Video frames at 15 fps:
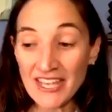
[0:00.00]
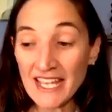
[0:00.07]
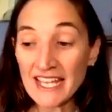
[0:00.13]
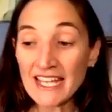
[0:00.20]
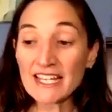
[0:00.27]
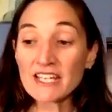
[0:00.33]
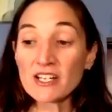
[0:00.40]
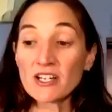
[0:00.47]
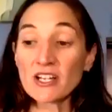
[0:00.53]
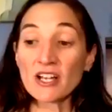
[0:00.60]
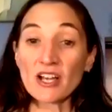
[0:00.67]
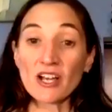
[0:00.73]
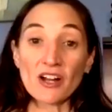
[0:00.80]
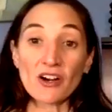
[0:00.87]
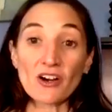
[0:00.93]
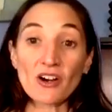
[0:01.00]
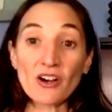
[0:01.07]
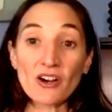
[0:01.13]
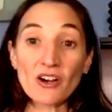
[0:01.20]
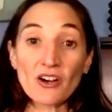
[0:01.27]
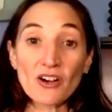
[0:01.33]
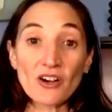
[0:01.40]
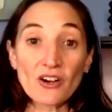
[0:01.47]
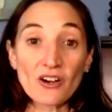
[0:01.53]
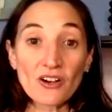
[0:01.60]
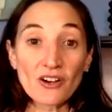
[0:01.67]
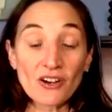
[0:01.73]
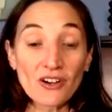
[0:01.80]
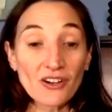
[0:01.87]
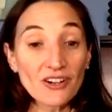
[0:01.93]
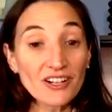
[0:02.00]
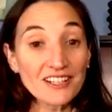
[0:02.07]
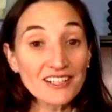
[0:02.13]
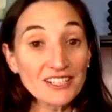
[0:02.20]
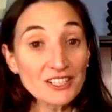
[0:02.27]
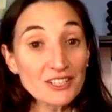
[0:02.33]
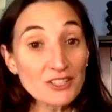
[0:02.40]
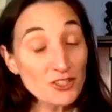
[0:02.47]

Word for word: Actually, Heather, I'd like to interrupt you for one moment. Sure.